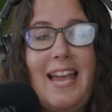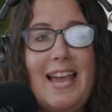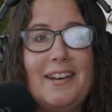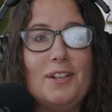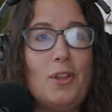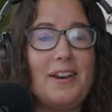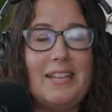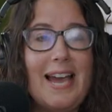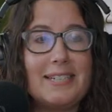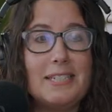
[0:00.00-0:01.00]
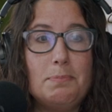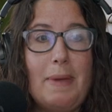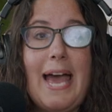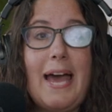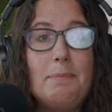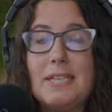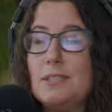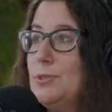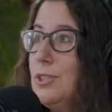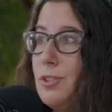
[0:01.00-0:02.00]
and a lot of the acting's bad
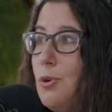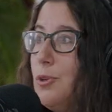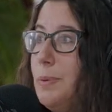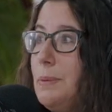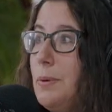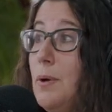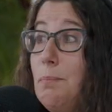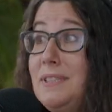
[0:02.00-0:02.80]
because it was just local people.